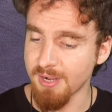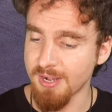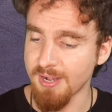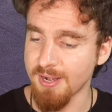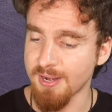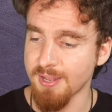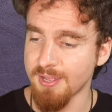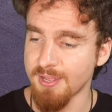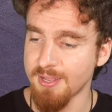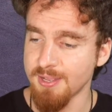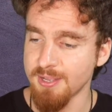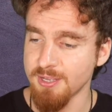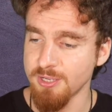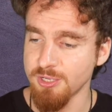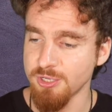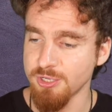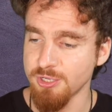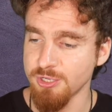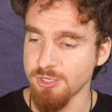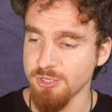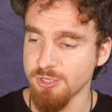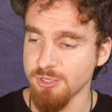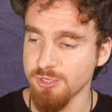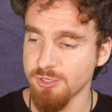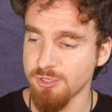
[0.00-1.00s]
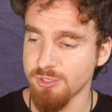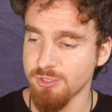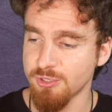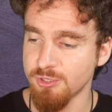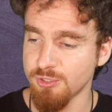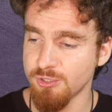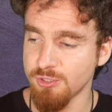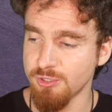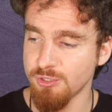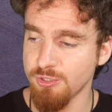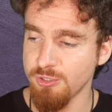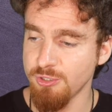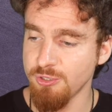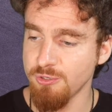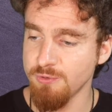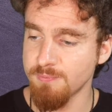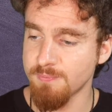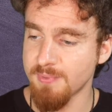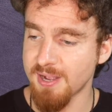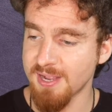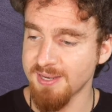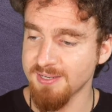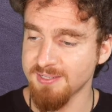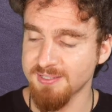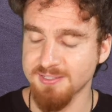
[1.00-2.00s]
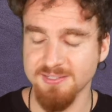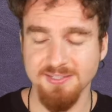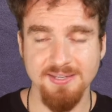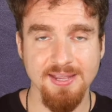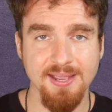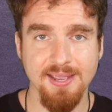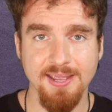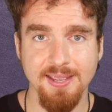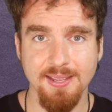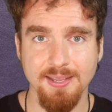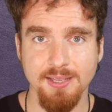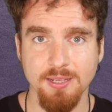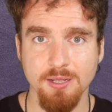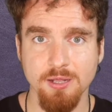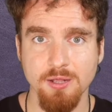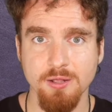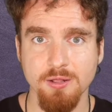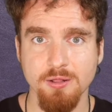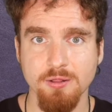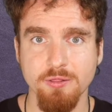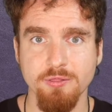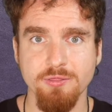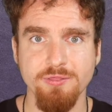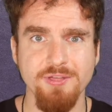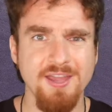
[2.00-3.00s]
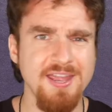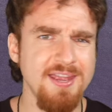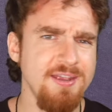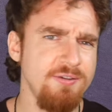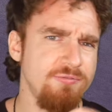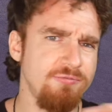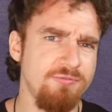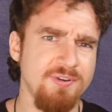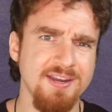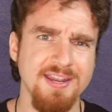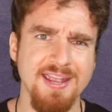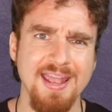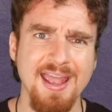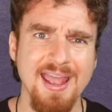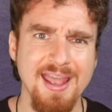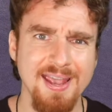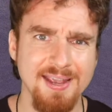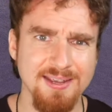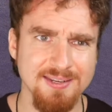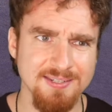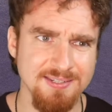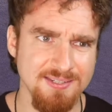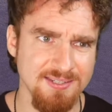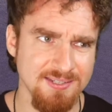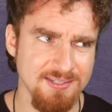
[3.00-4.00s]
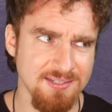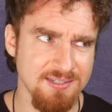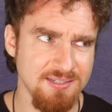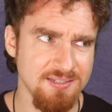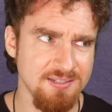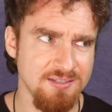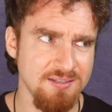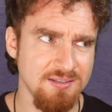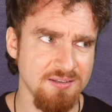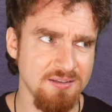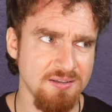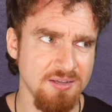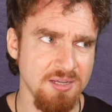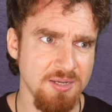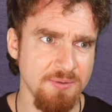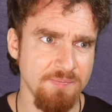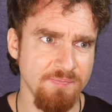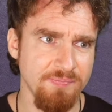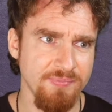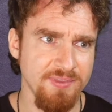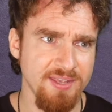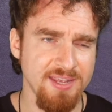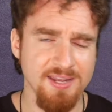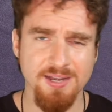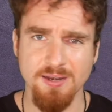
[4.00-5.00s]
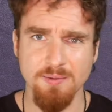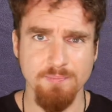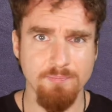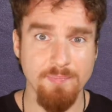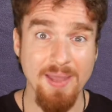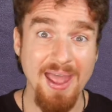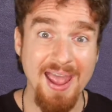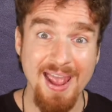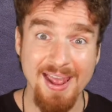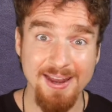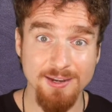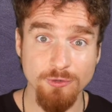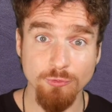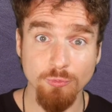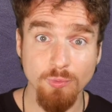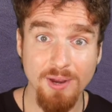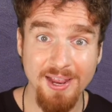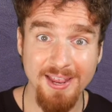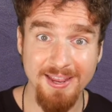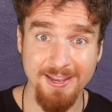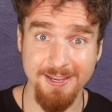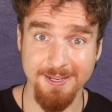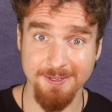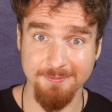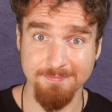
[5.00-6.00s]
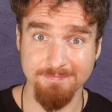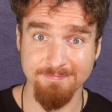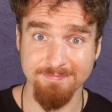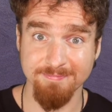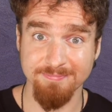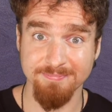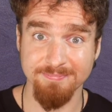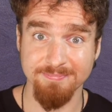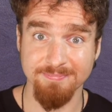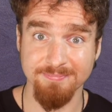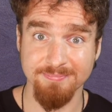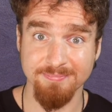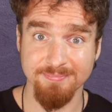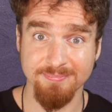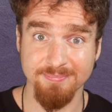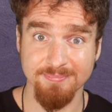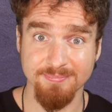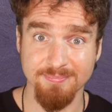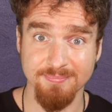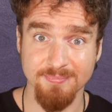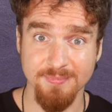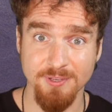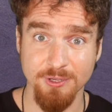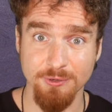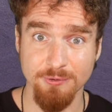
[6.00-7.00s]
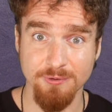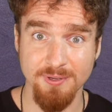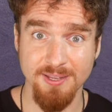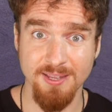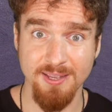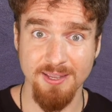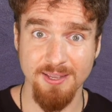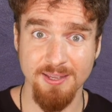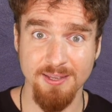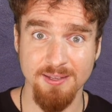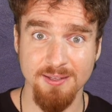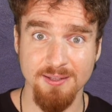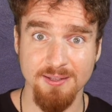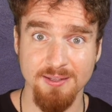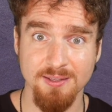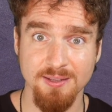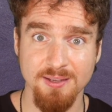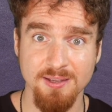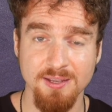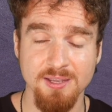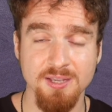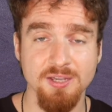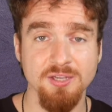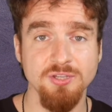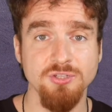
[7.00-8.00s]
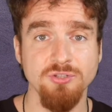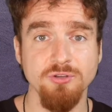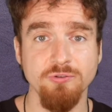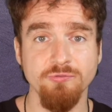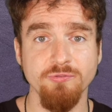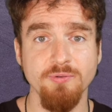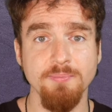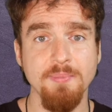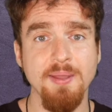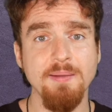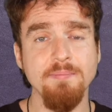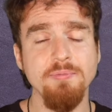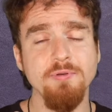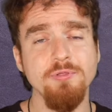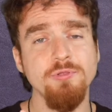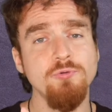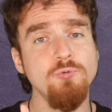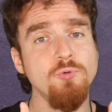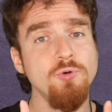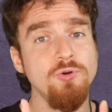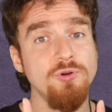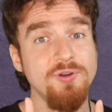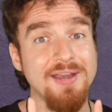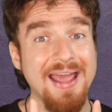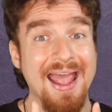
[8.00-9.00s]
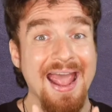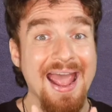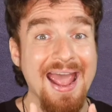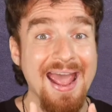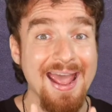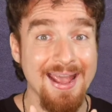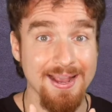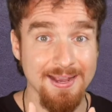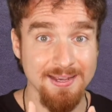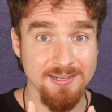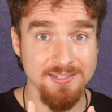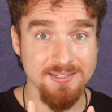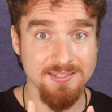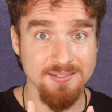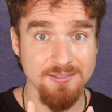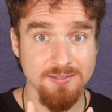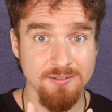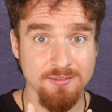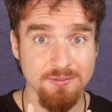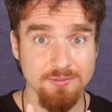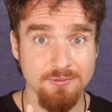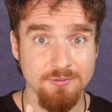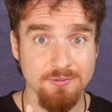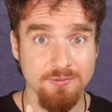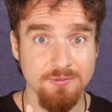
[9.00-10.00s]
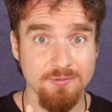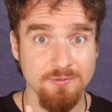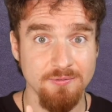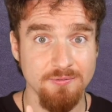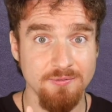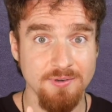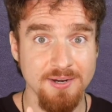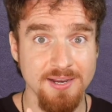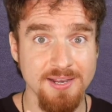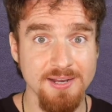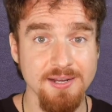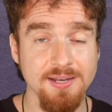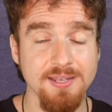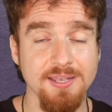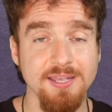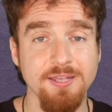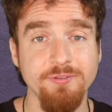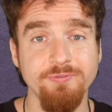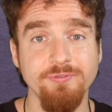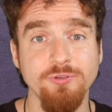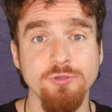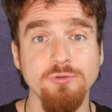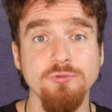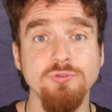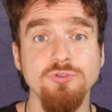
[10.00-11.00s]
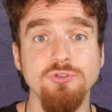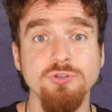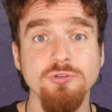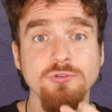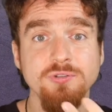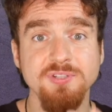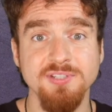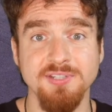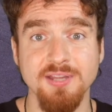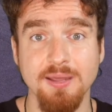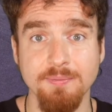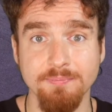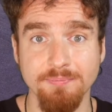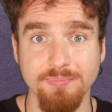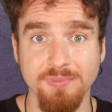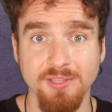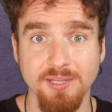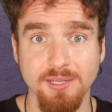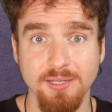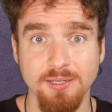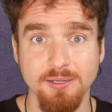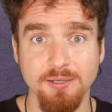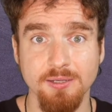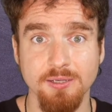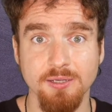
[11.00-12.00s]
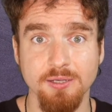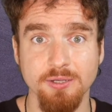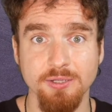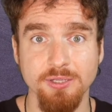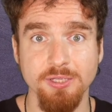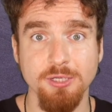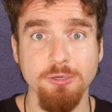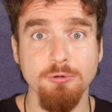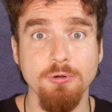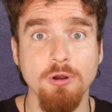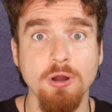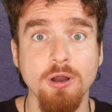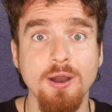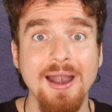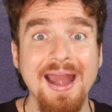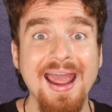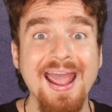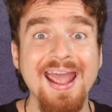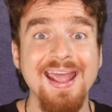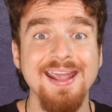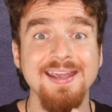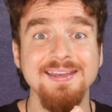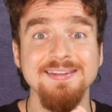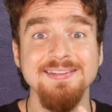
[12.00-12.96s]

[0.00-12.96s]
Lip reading: But you might say, they reacted in a bad way. Okay? So remember the word act, right? If you do something, you are